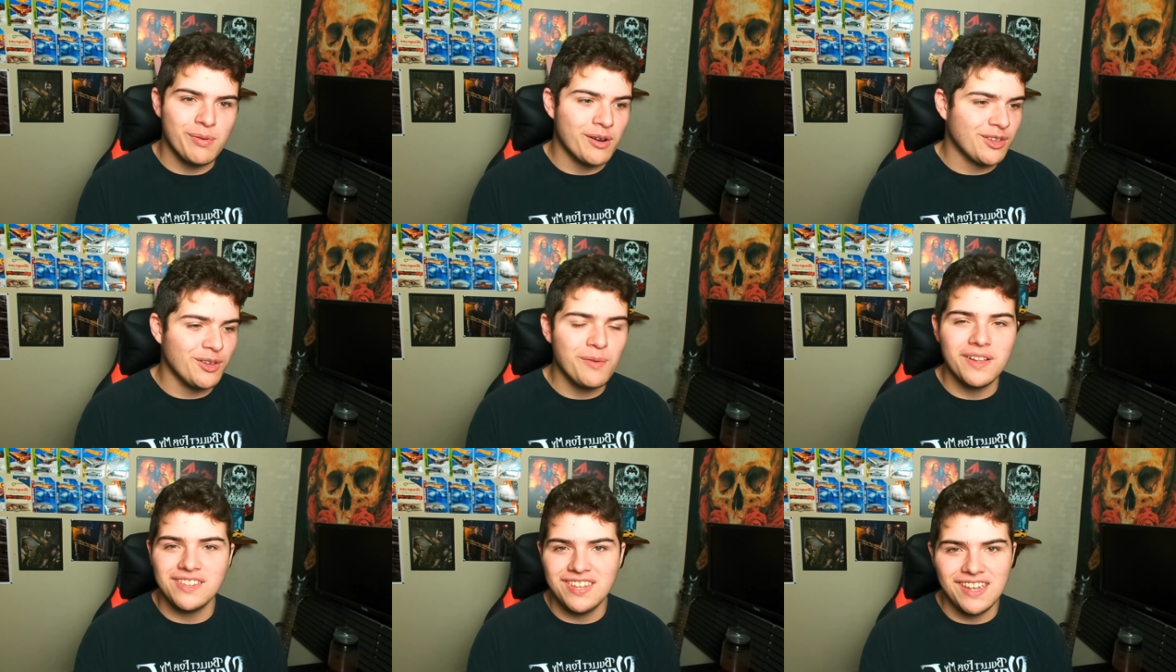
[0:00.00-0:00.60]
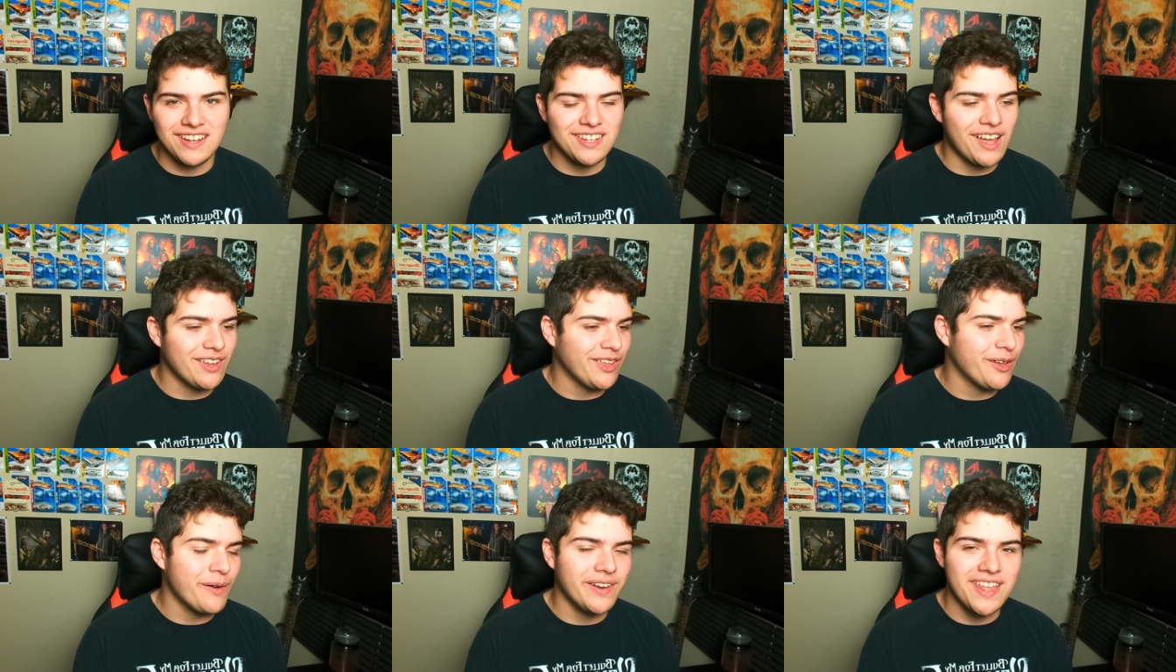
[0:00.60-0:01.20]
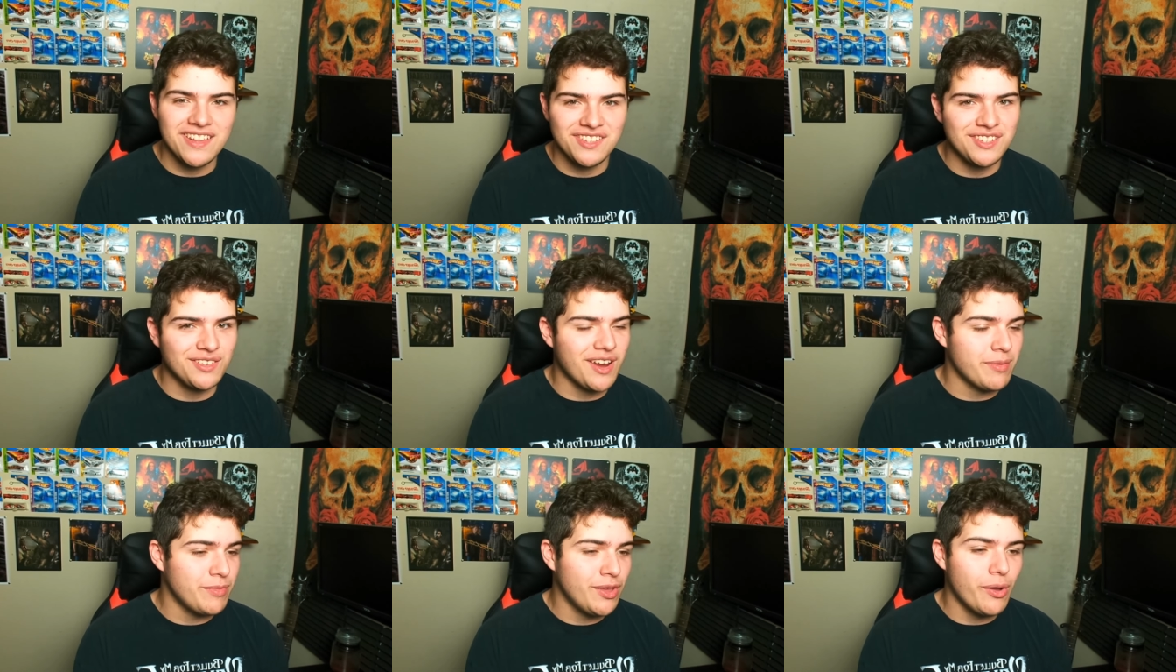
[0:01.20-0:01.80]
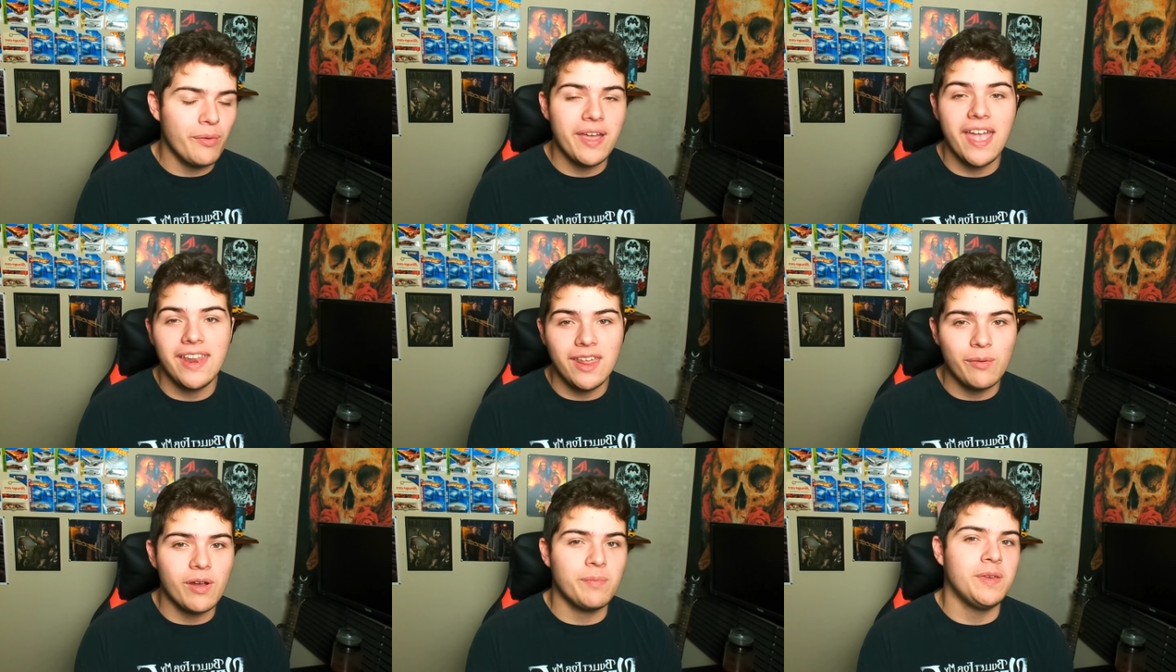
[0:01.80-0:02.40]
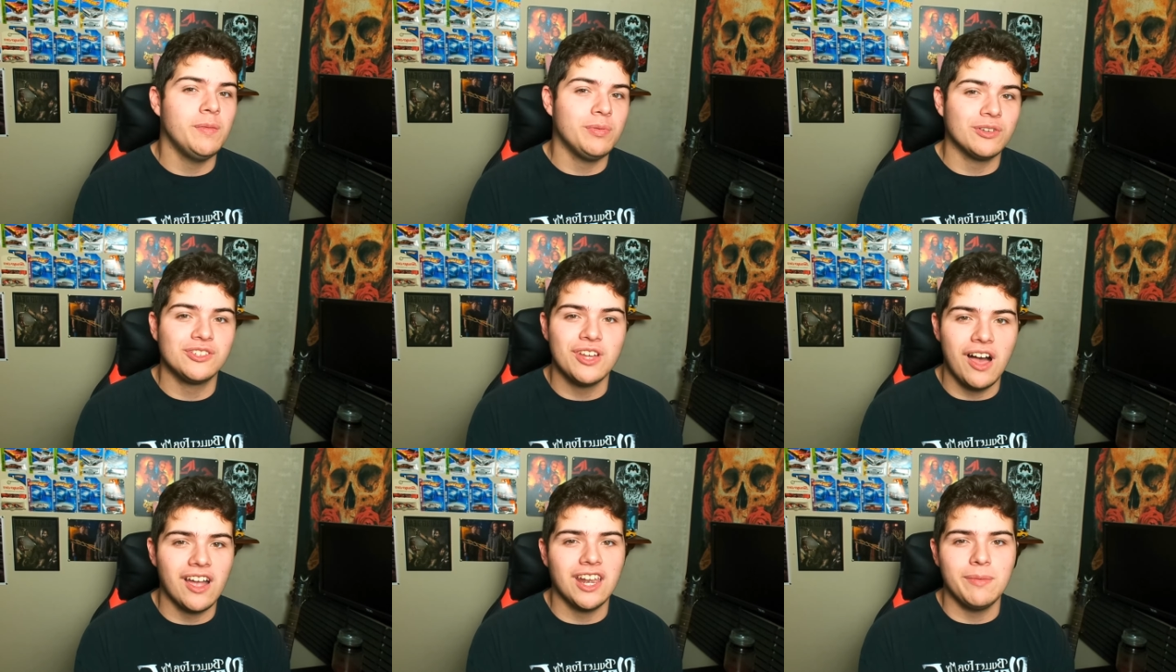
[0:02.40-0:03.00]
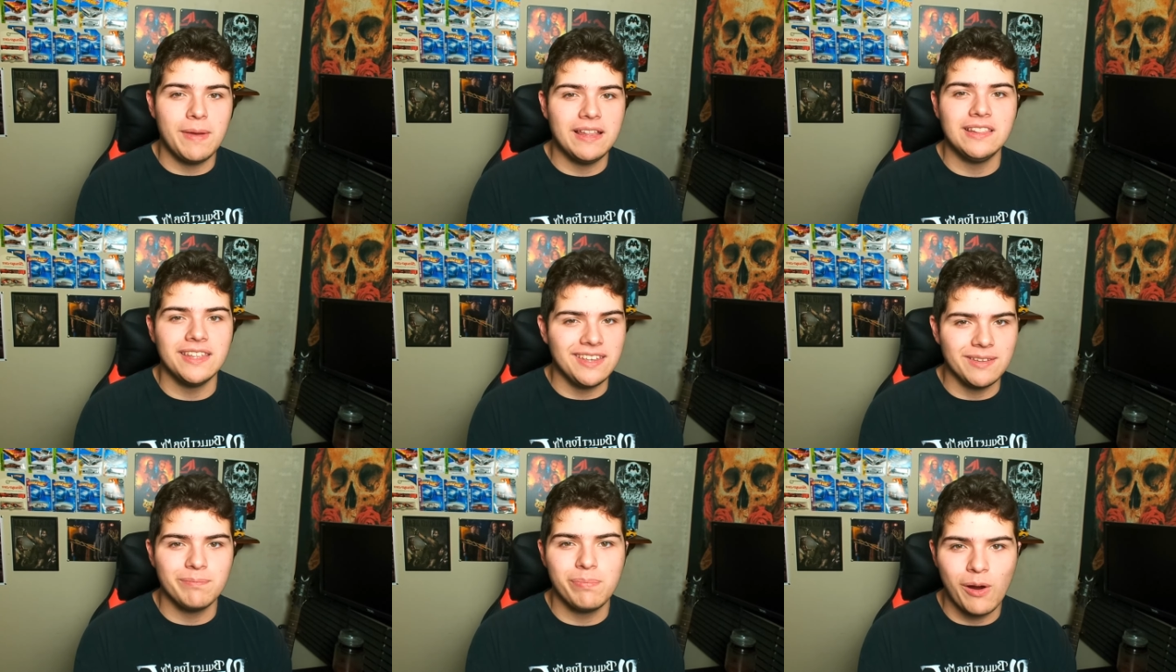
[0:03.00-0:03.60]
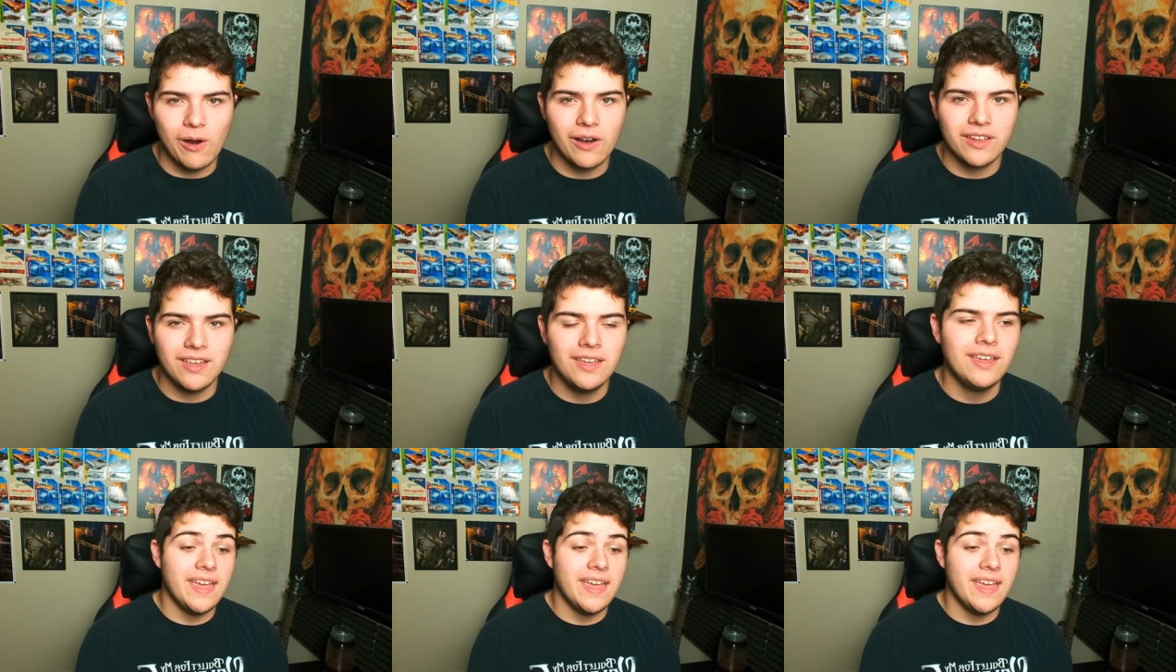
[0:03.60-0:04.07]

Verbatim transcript: Park. You go on TikTok, you go on Instagram, you go anywhere, people are talking about Linkin Park.